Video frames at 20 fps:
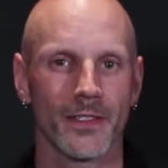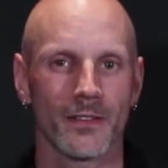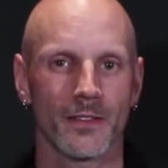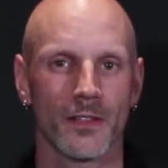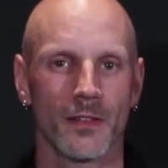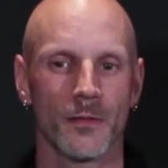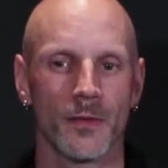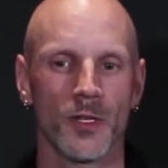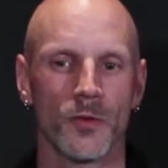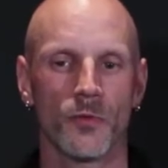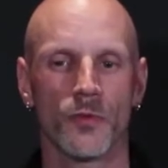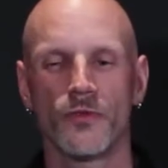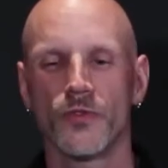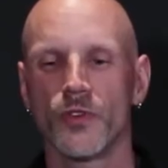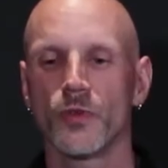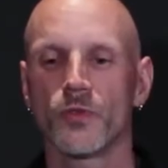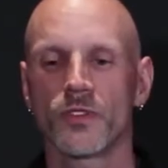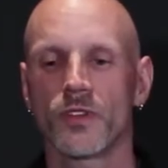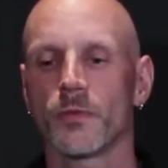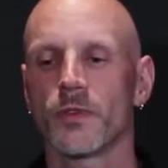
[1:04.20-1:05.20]
is going to be to
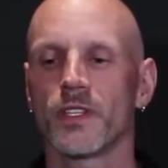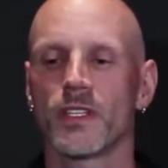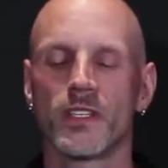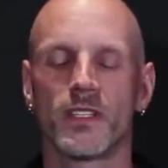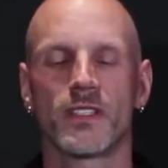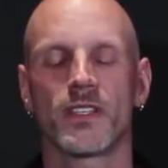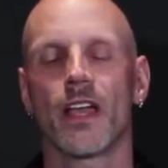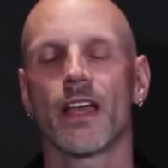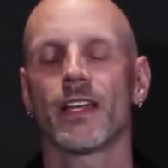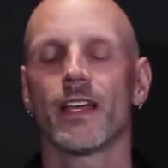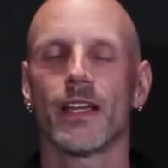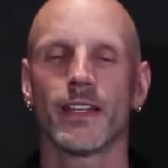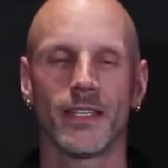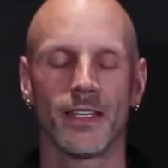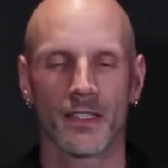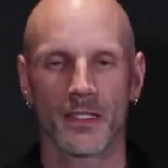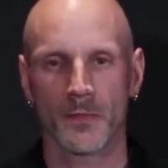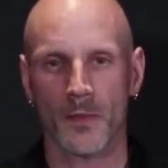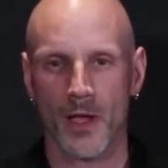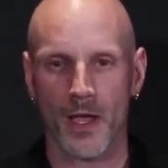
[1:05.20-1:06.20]
review some of the design
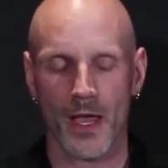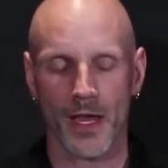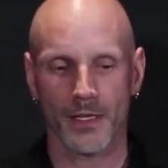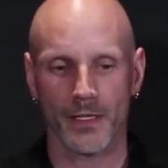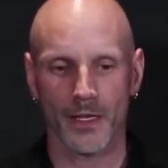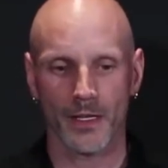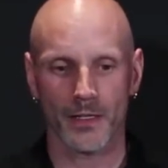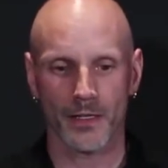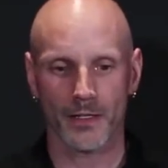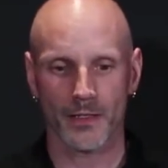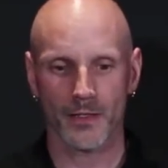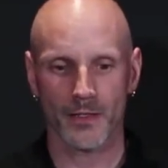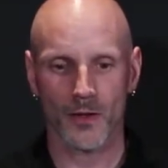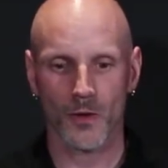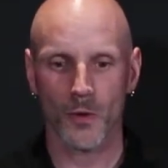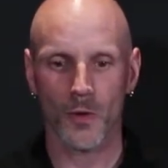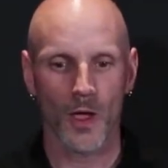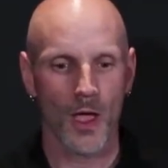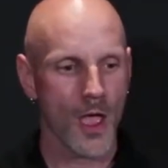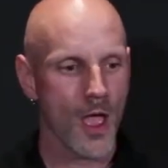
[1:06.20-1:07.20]
ideas behind it. And
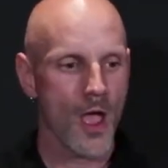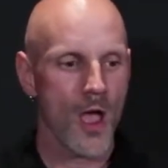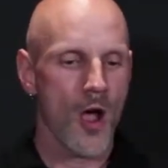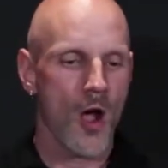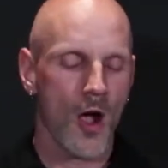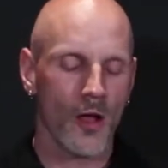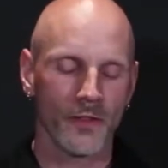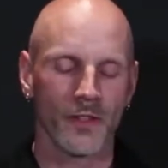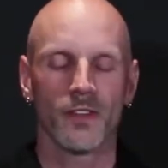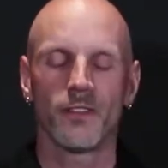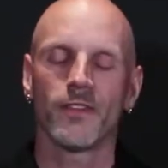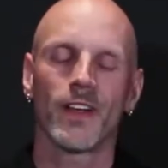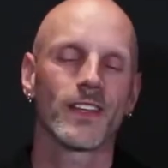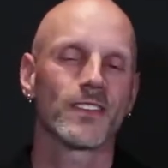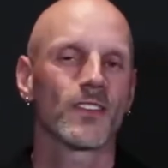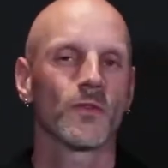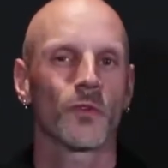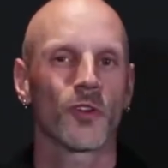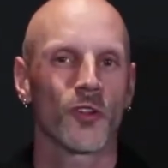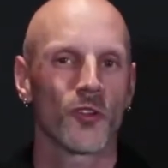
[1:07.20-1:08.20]
so on the
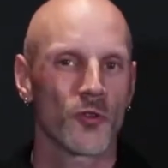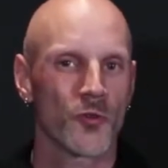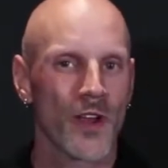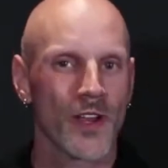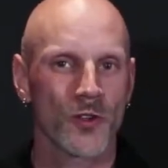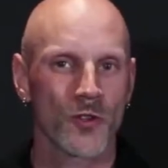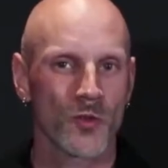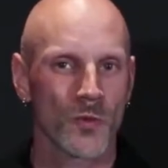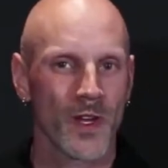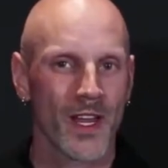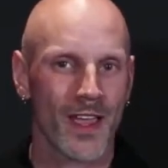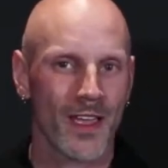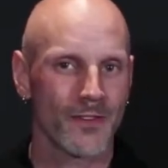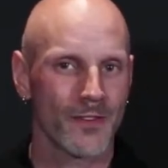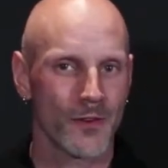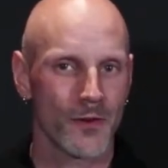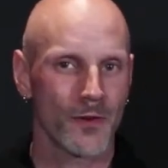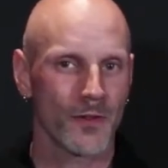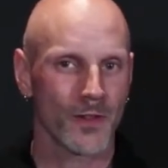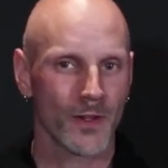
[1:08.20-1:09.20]
advice of one of the trainers we have
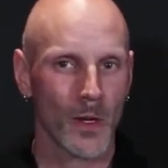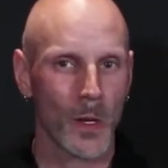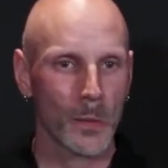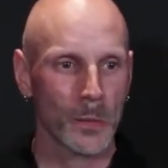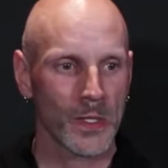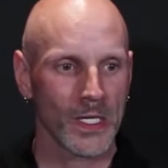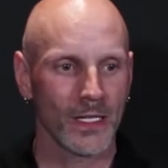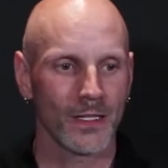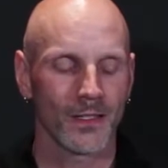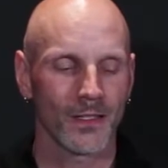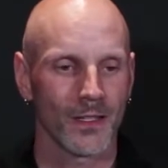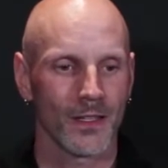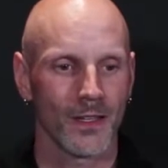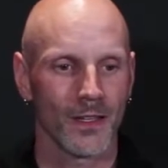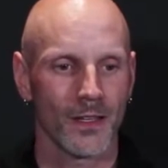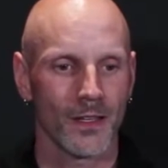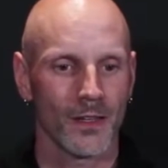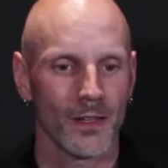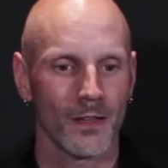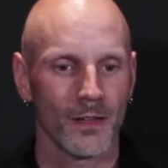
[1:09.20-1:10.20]
here in the company,
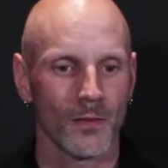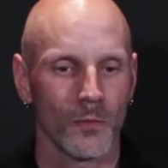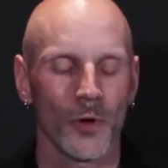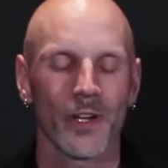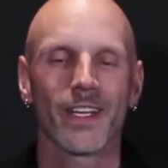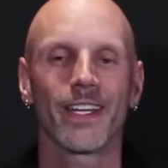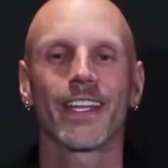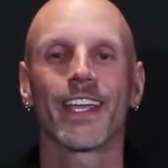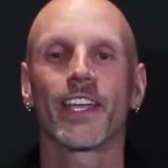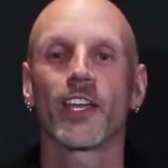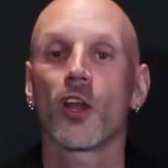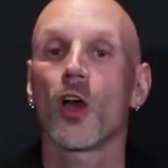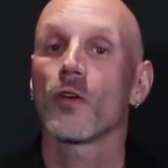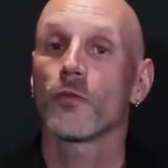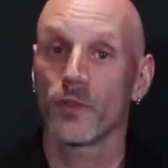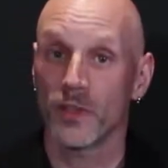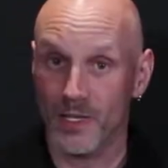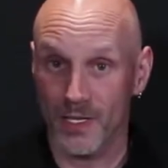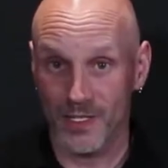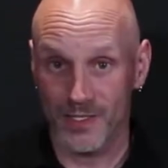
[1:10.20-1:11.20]
we're going to kick it
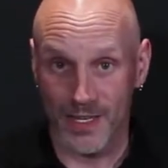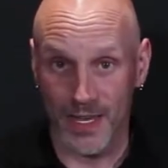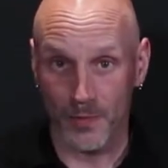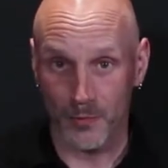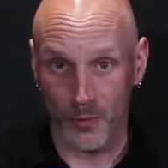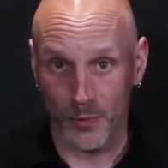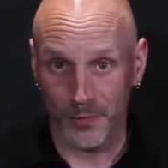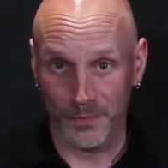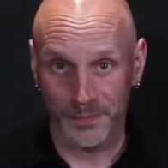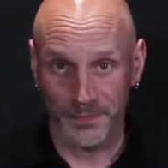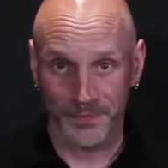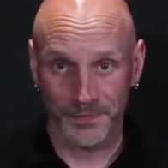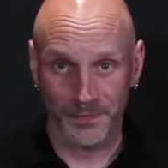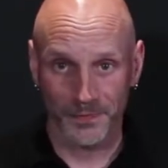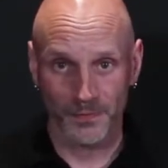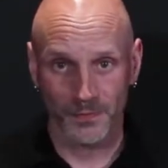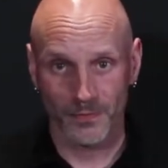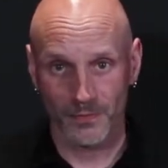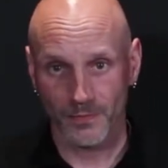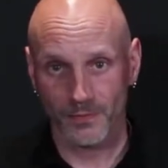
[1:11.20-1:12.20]
off with an example.
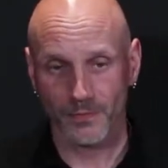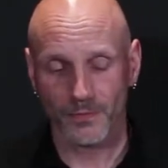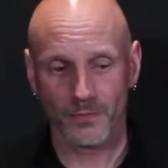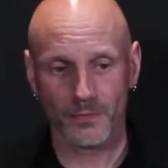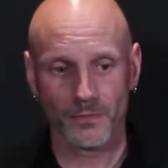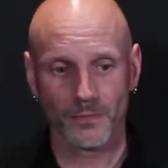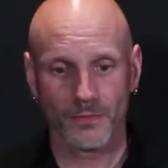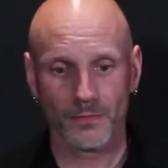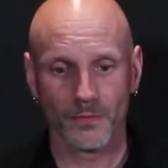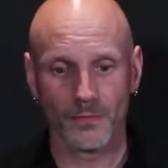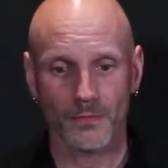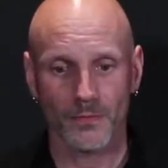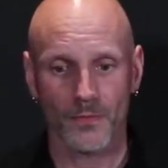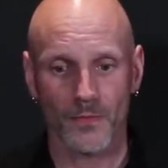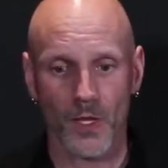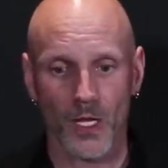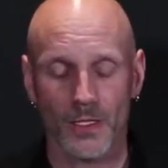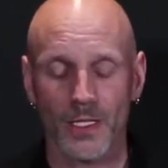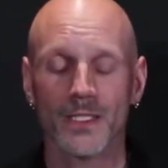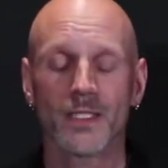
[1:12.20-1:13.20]

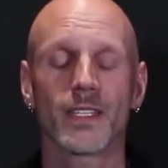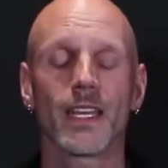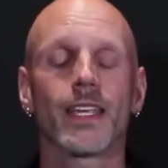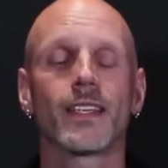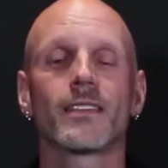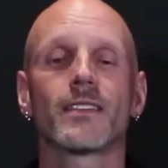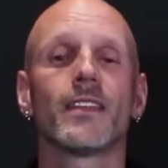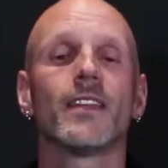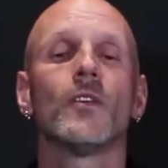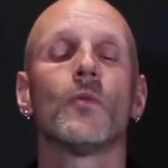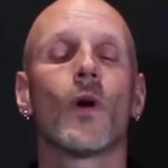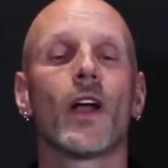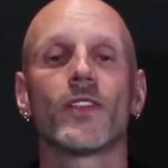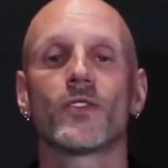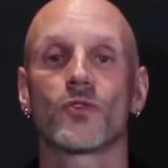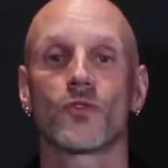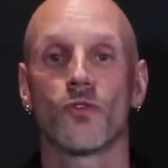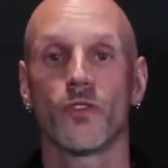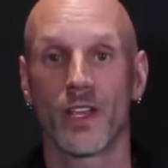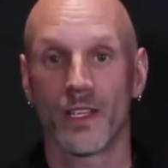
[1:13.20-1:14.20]
Let's take citywide
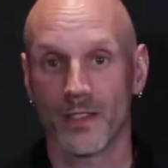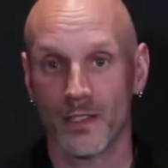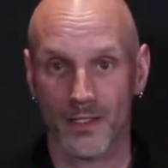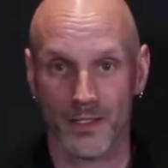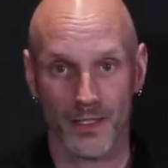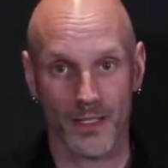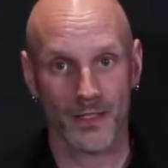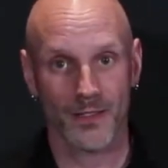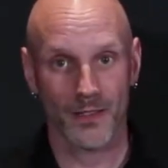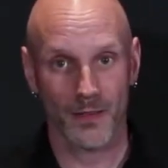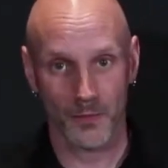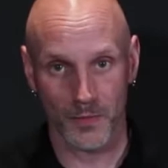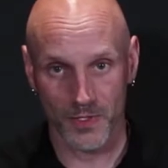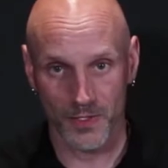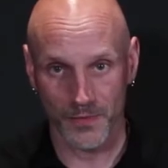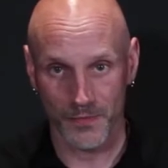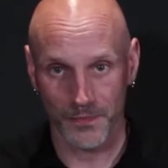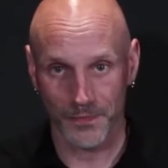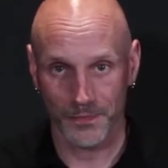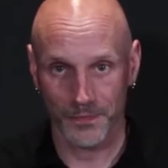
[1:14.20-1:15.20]
surveillance
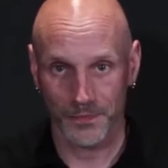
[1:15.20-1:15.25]
systems.